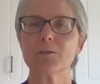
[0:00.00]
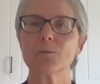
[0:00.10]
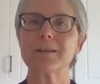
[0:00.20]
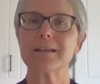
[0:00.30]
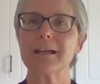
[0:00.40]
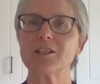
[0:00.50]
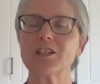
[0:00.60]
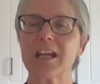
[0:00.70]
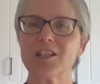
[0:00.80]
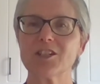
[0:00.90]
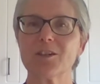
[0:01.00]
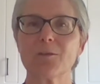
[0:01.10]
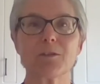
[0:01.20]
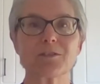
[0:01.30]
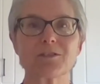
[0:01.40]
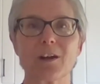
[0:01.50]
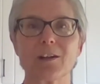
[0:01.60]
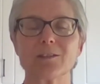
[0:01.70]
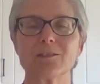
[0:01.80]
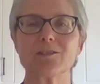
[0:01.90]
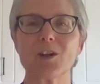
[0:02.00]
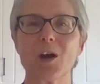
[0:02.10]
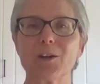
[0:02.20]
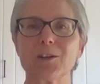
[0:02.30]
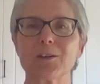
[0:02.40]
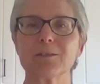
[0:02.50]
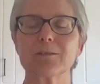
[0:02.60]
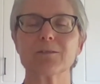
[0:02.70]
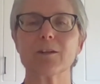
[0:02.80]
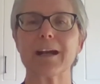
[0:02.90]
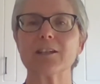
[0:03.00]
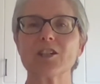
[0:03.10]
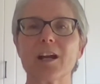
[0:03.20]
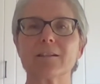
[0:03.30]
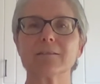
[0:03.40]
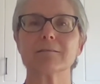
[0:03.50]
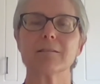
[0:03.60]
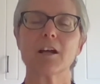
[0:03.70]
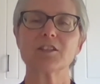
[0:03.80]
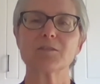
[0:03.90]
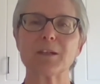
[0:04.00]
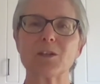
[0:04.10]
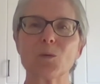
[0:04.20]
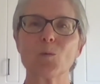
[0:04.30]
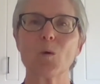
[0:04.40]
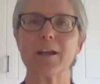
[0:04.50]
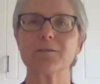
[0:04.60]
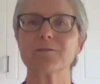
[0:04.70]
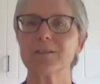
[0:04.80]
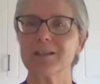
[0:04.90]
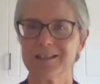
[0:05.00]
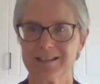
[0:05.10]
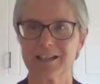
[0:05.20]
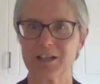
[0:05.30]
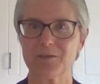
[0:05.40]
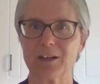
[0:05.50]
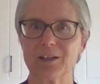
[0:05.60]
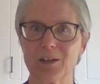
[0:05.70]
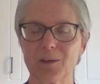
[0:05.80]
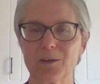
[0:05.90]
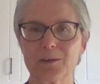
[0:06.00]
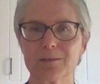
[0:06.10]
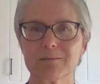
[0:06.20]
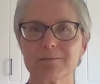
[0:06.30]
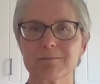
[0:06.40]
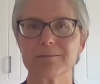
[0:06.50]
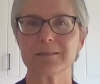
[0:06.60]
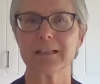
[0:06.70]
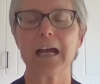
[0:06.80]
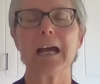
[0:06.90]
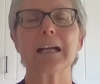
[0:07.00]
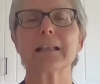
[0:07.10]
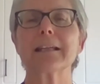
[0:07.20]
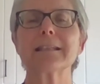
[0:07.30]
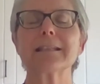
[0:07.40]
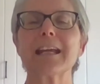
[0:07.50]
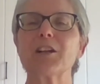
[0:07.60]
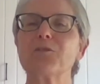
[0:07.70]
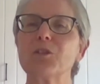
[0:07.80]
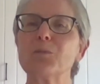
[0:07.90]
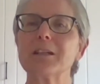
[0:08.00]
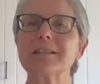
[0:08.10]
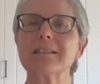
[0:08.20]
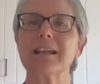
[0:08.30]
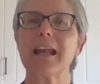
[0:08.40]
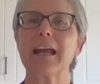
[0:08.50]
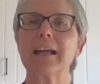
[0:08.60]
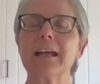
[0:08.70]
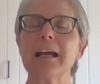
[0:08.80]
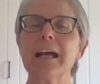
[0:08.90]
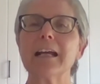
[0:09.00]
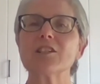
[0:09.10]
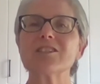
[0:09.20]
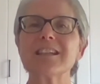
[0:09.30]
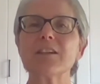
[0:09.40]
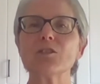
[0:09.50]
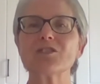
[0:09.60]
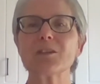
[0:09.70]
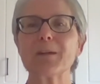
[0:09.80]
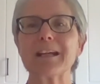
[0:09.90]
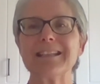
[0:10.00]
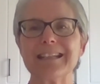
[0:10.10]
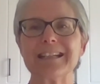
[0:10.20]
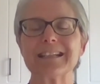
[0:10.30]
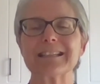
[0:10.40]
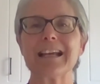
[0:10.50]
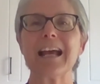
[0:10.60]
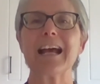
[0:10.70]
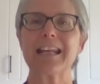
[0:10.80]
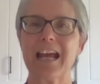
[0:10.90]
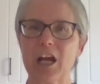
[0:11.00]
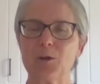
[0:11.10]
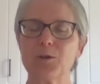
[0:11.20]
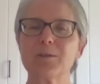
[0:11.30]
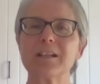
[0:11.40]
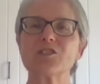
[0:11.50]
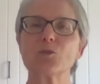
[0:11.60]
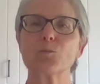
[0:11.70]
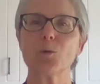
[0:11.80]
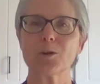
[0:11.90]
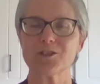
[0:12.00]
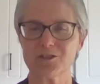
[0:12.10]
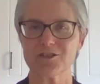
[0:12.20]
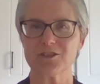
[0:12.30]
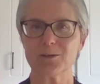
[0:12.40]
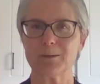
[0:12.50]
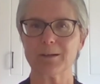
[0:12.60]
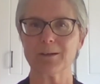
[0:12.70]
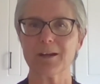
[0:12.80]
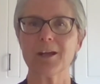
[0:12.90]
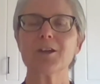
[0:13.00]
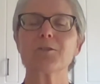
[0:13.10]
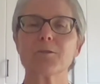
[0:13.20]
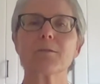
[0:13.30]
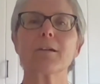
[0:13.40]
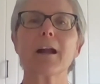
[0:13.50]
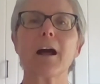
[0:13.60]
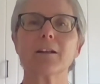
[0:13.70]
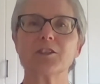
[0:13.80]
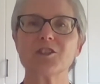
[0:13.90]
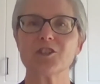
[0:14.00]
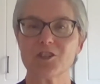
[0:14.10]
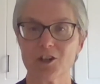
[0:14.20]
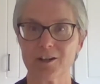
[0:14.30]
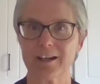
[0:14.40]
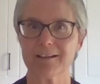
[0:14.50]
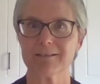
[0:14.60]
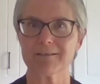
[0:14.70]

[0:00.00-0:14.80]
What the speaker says: with the education of your son, daughter, grandchild, husband, wife, significant other. I'd like to take a few minutes today and just give you some ideas on how you can support your student through their college journey.